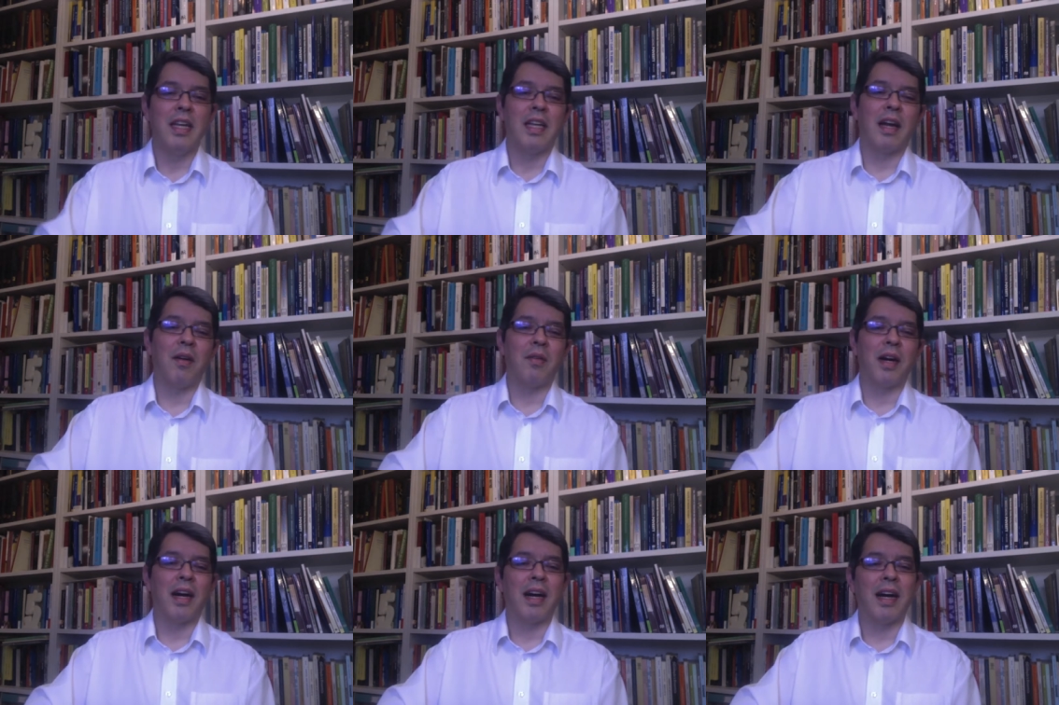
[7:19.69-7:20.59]

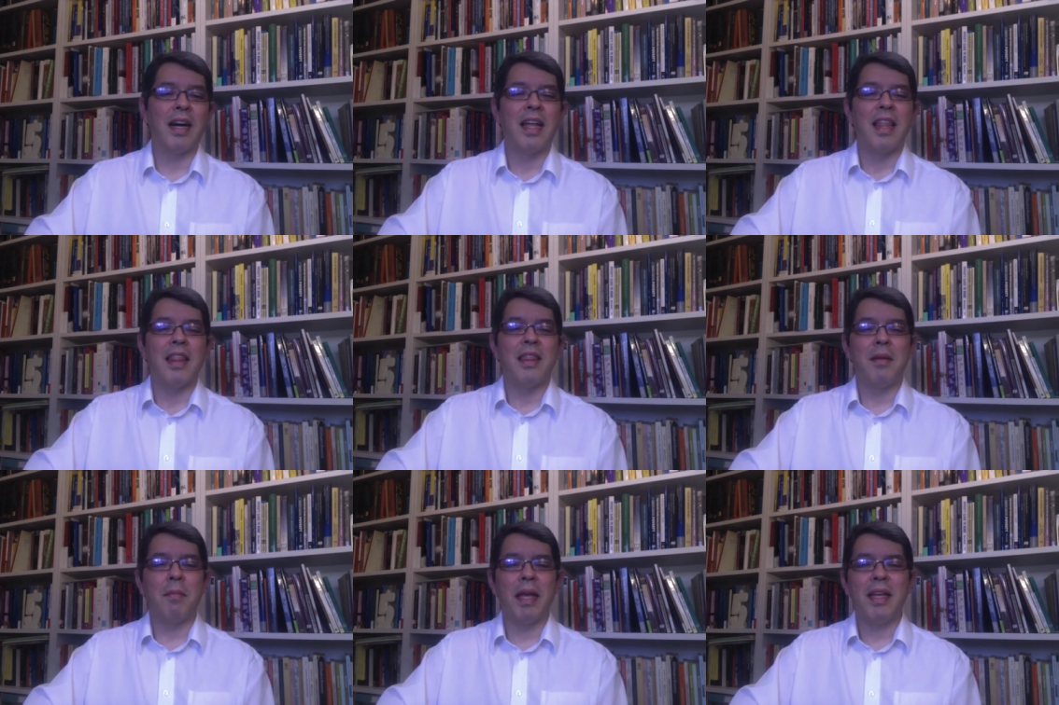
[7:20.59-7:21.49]
Now, the
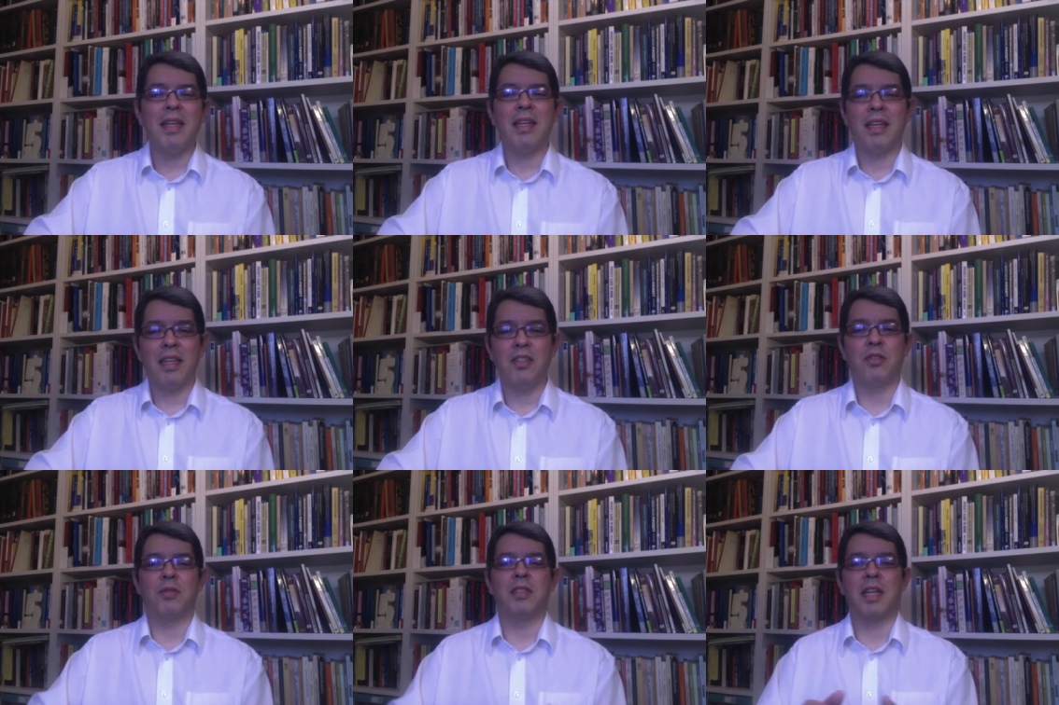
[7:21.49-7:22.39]
main
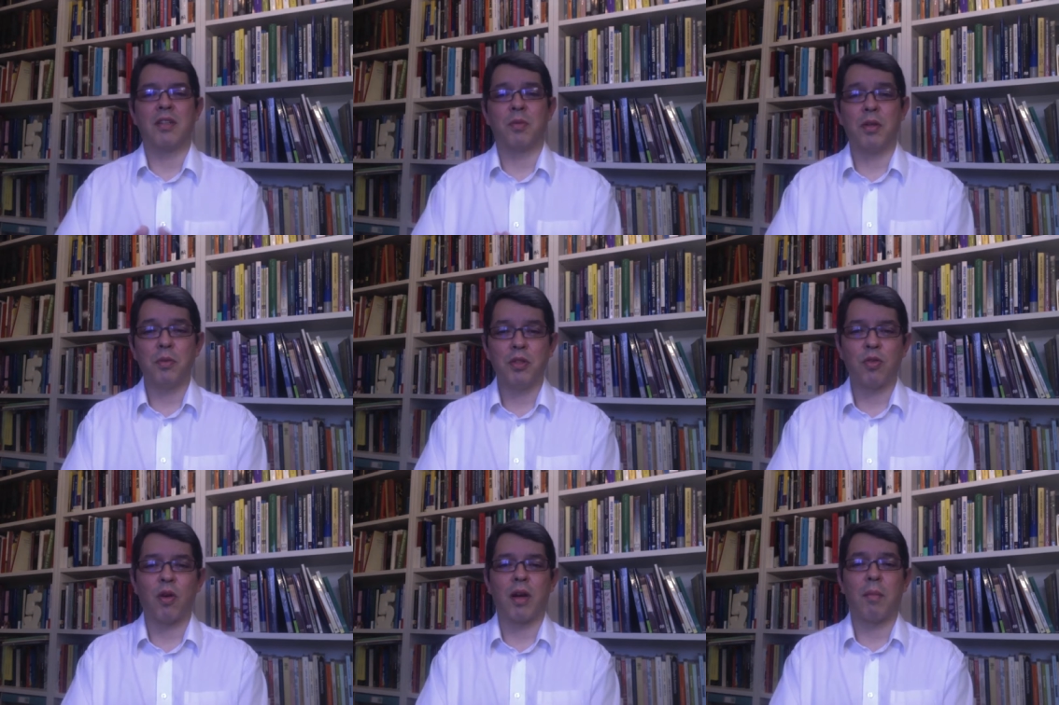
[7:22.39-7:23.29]
issue is that when we
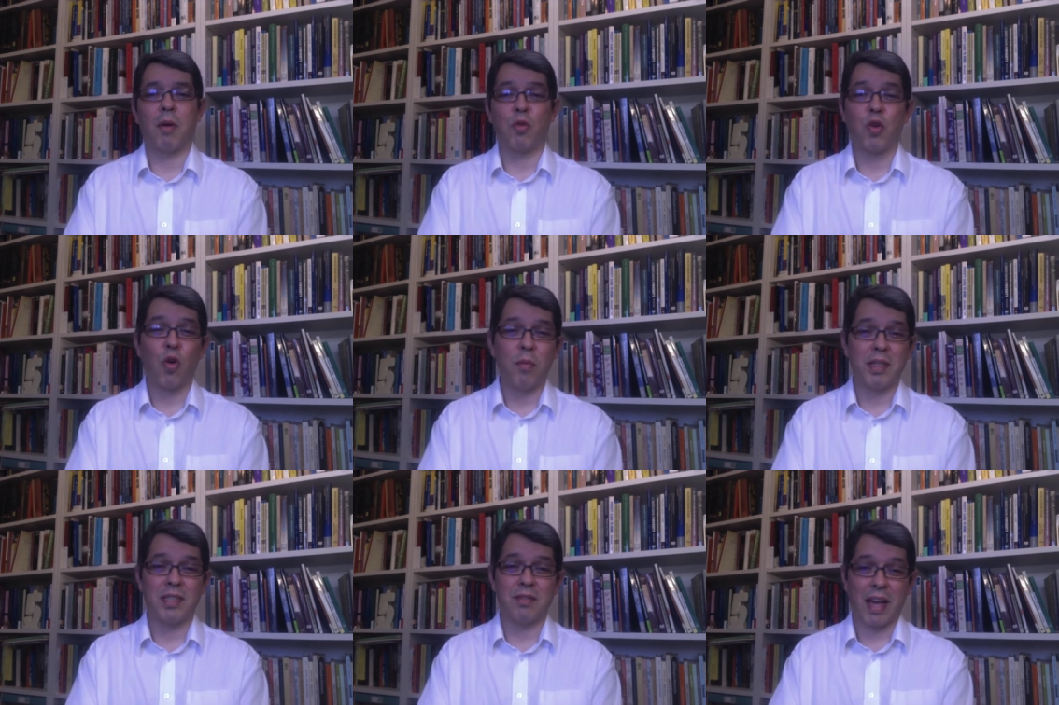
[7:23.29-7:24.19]
talk about
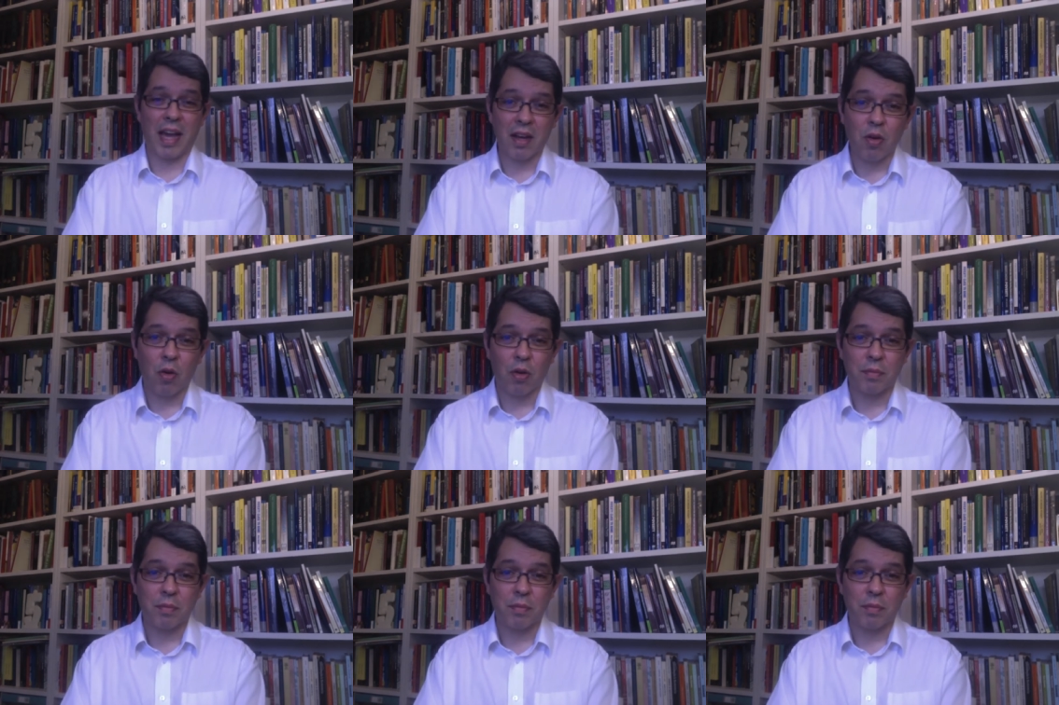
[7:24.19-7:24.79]
normative anchor